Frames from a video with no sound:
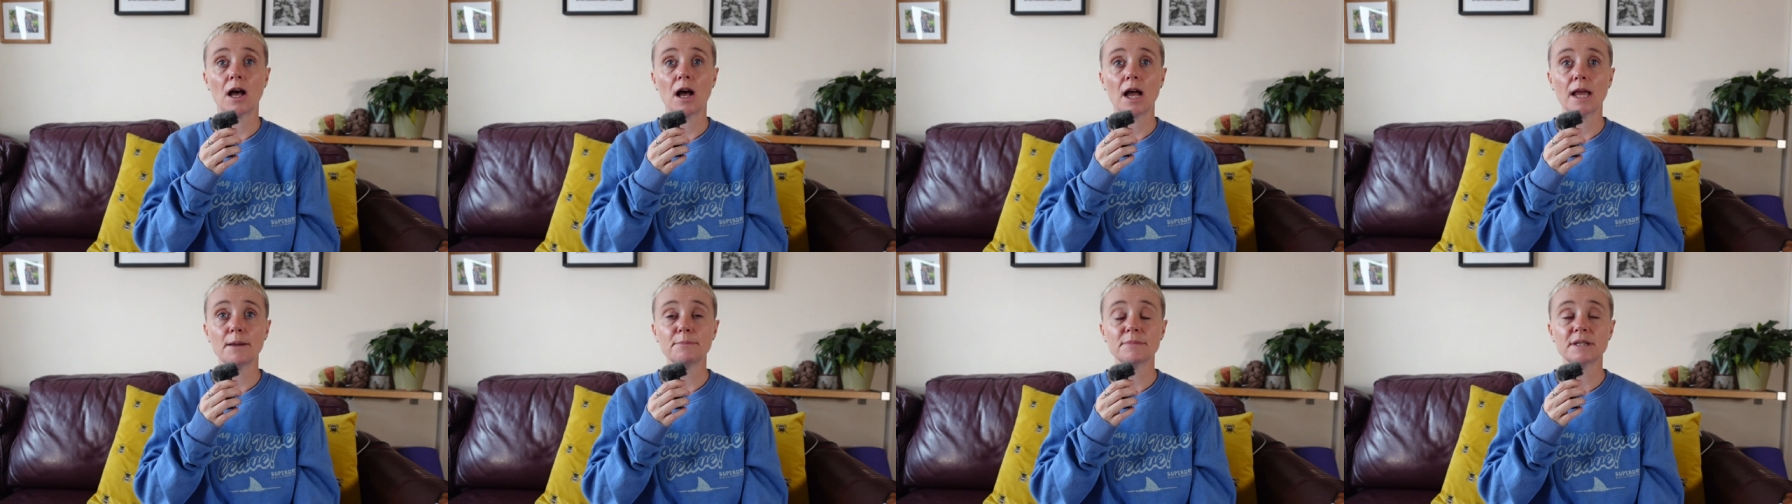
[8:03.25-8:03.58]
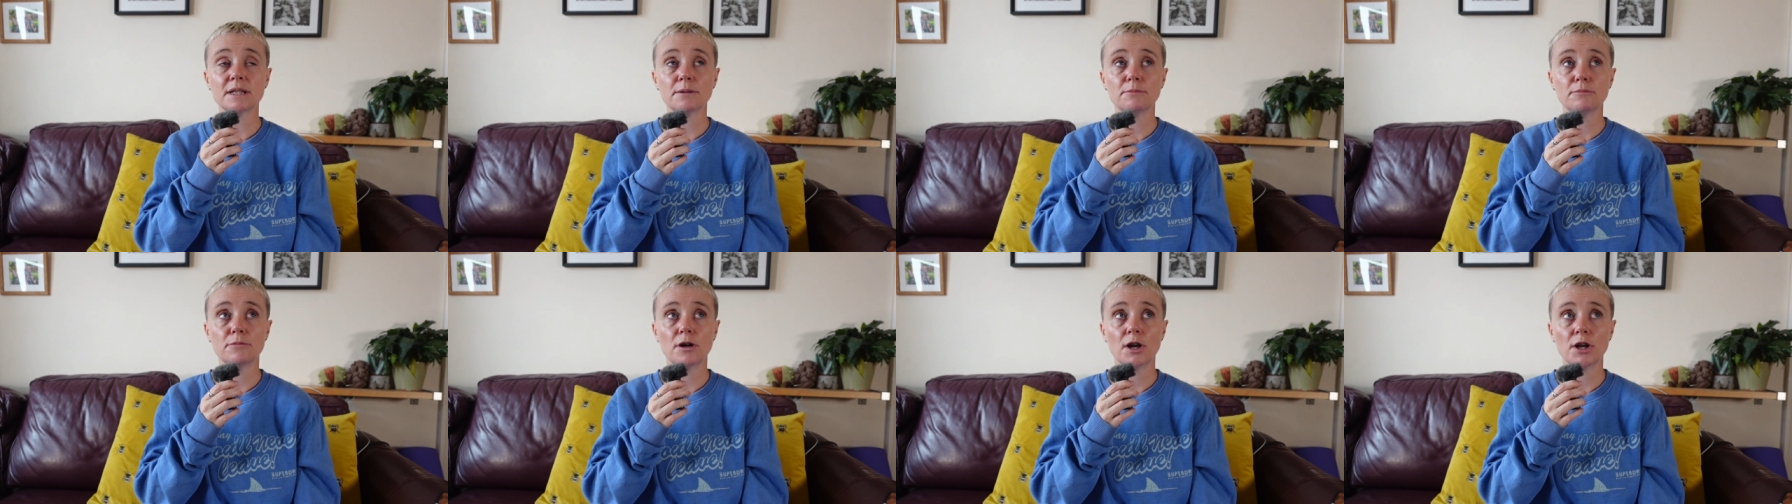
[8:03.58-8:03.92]
I am
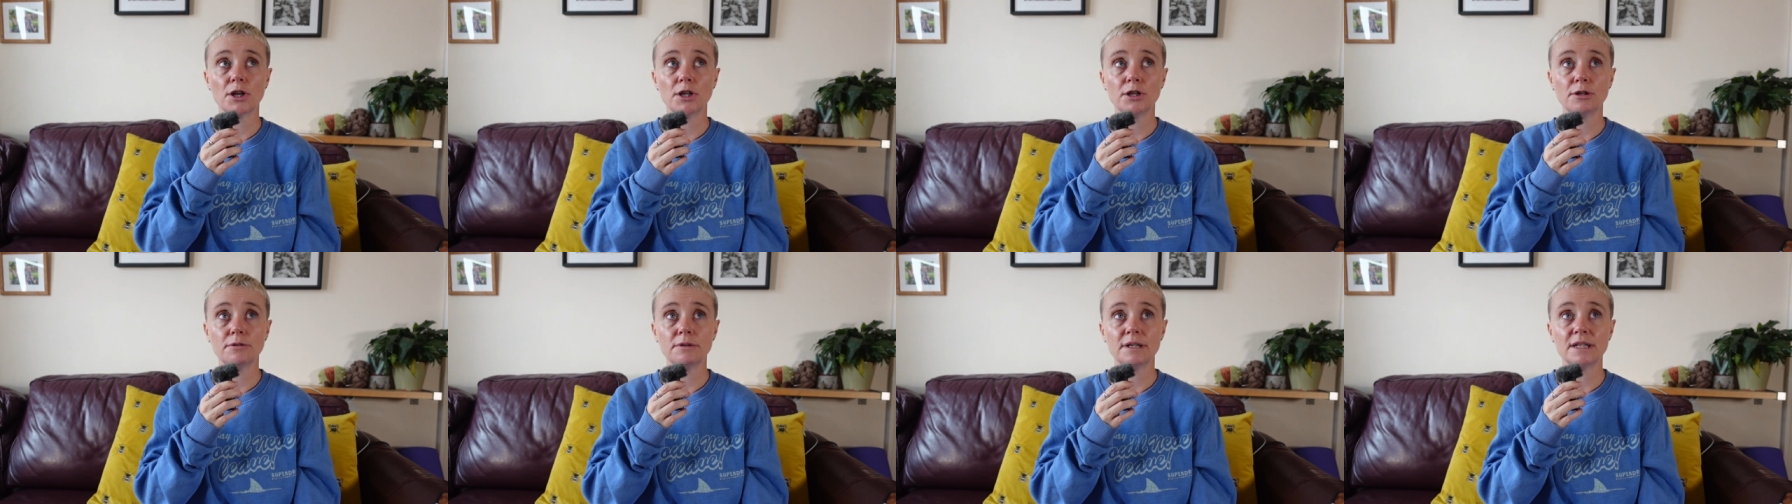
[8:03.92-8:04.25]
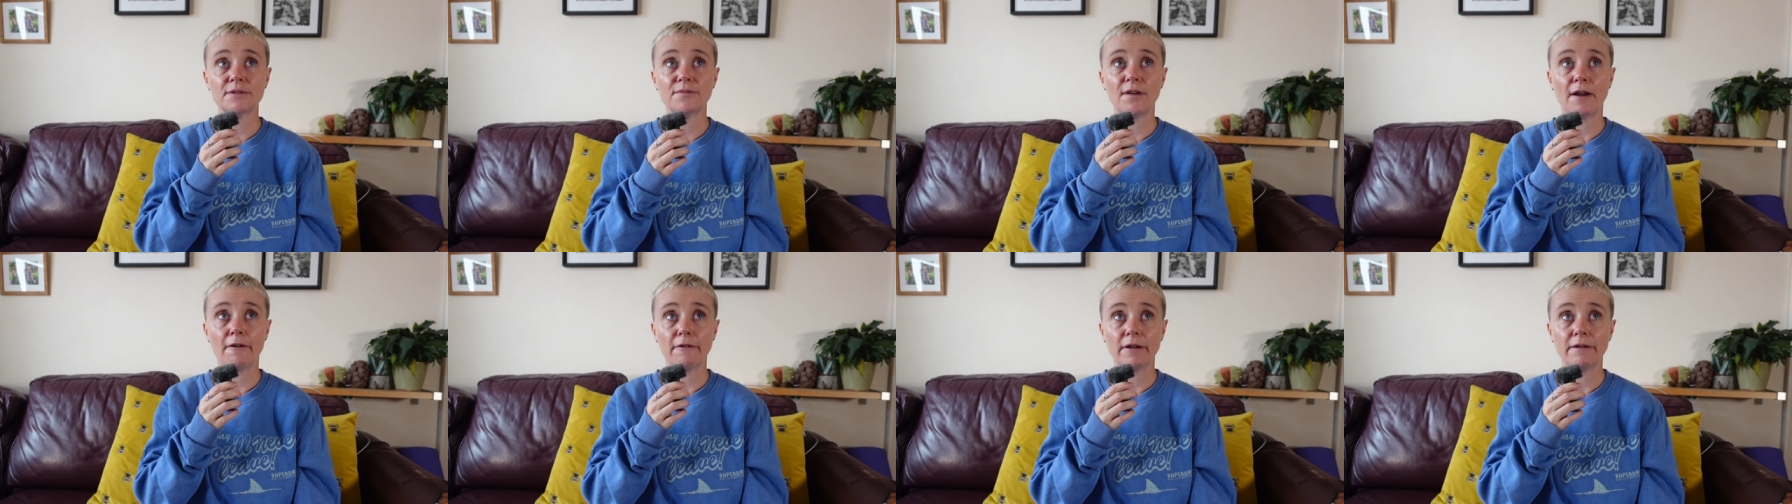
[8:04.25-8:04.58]
someone who is
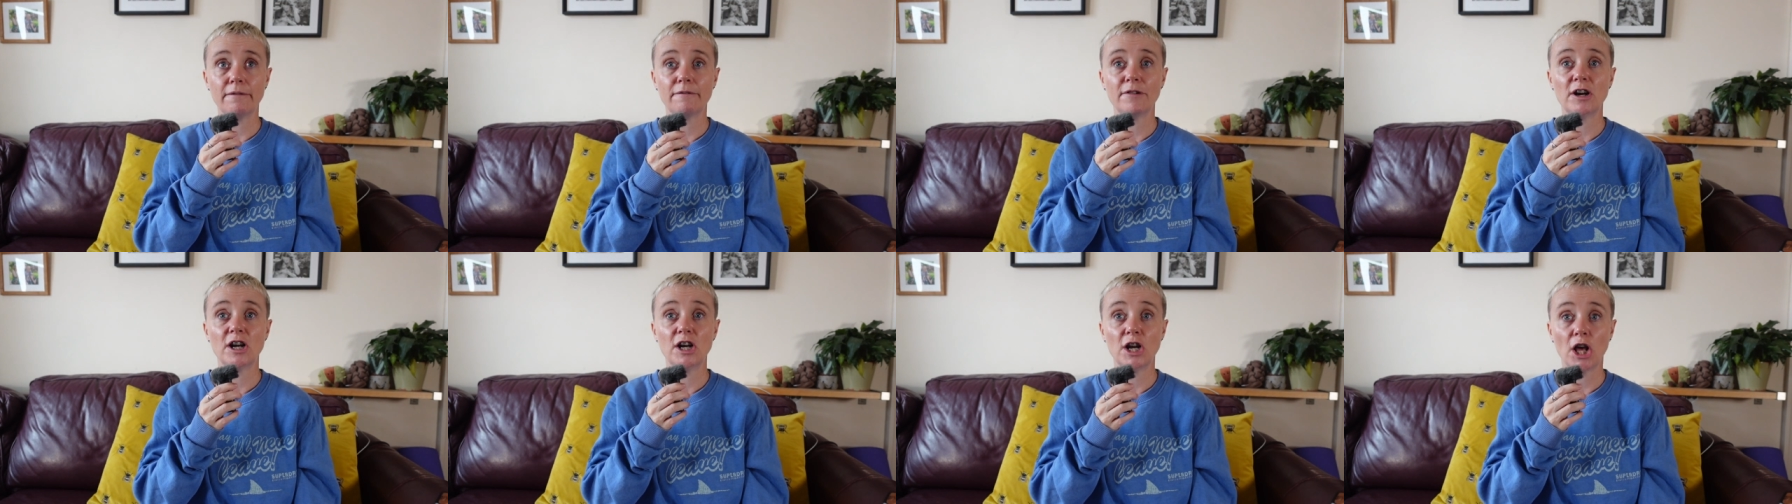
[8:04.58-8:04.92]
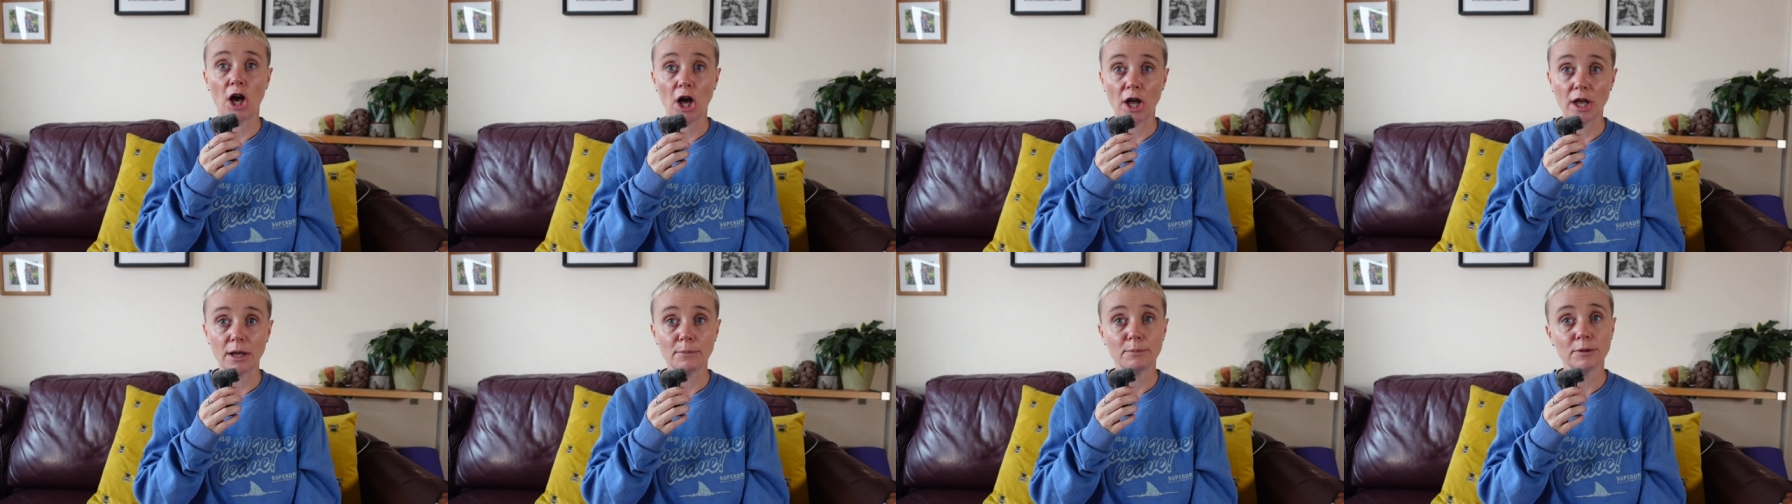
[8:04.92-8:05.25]
very
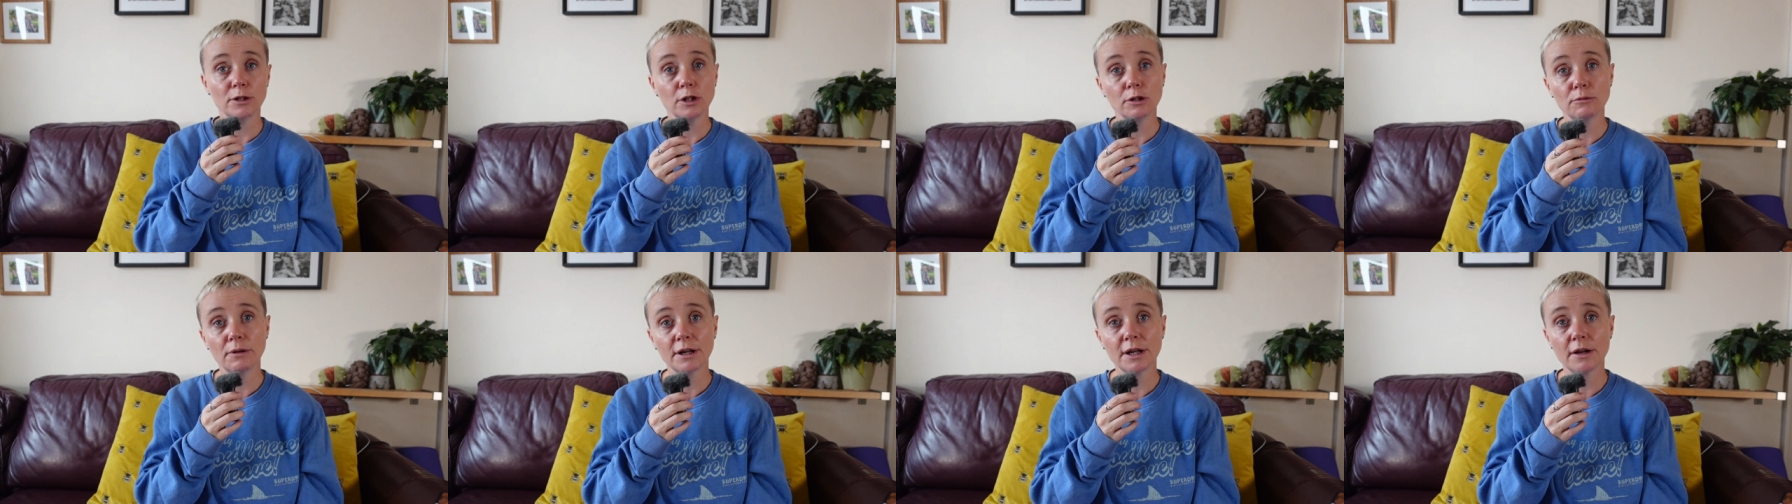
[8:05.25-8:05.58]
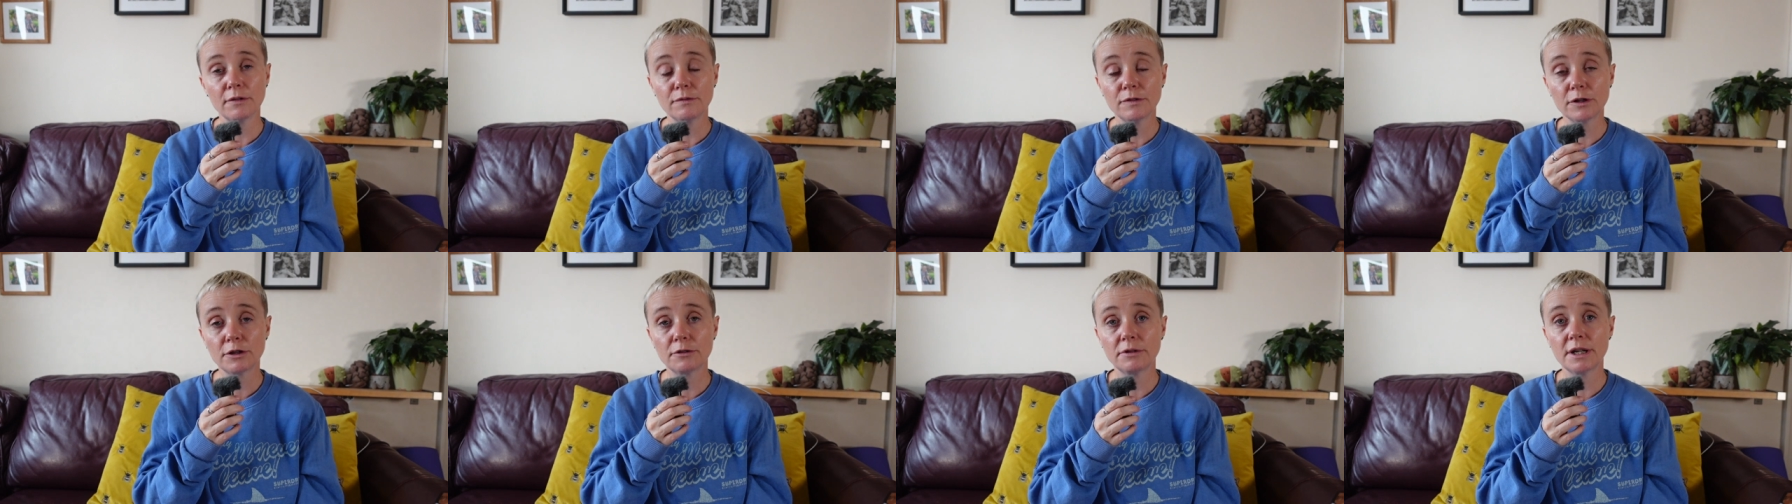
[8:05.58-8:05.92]
reliable when
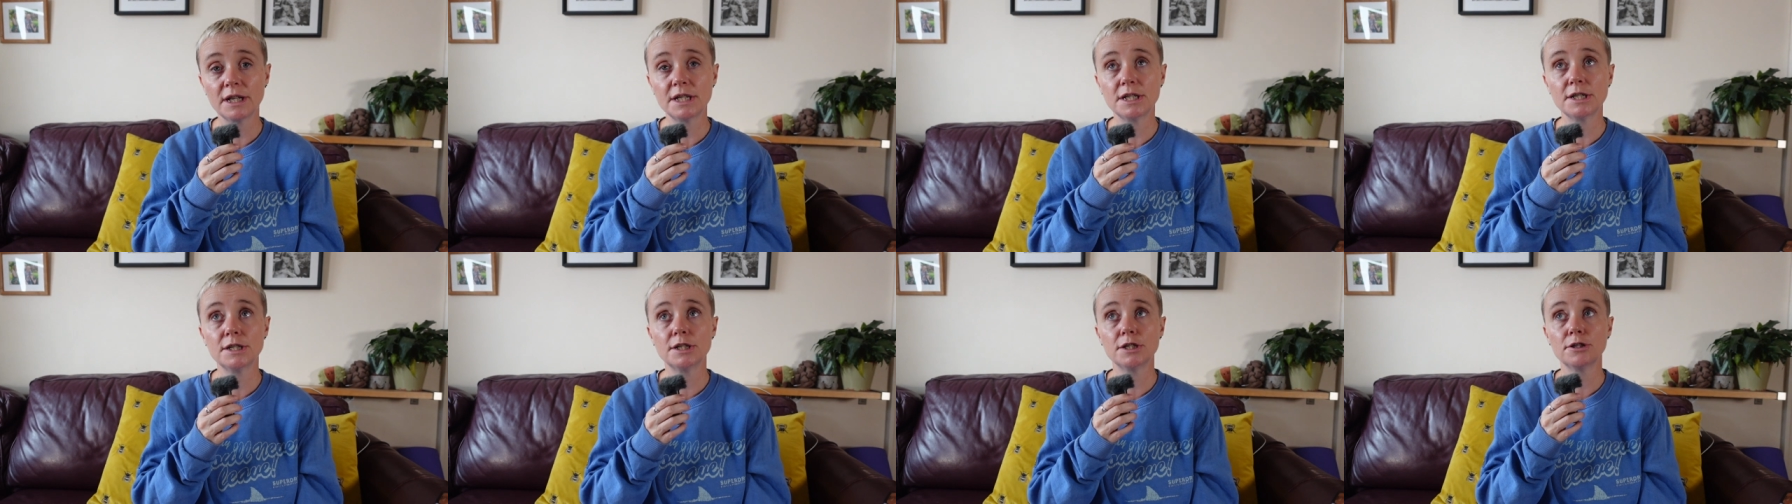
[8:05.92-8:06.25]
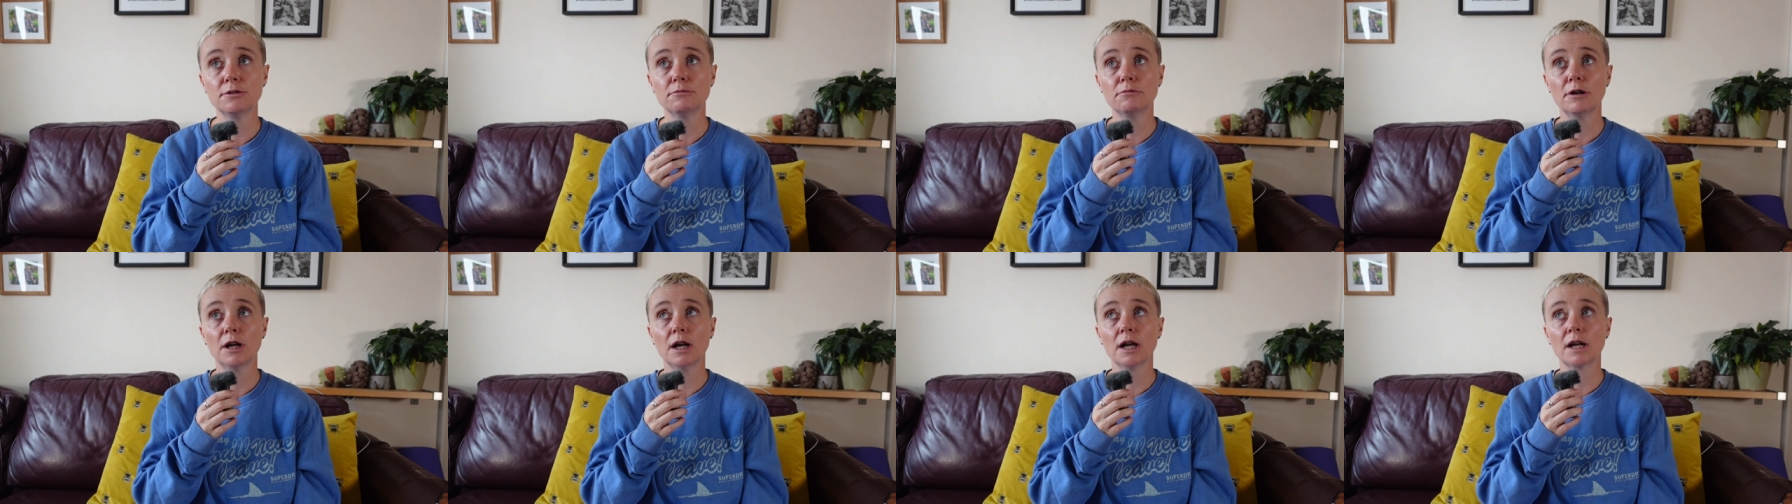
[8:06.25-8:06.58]
I've agreed to
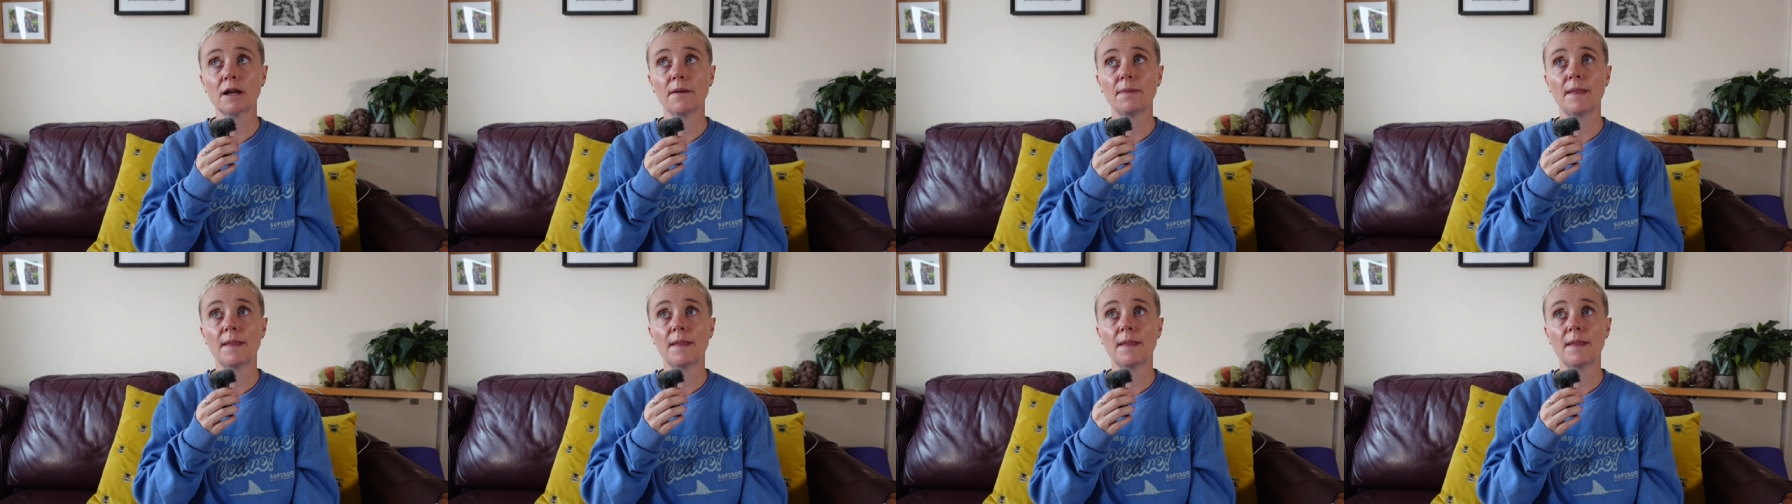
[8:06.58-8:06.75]
do work,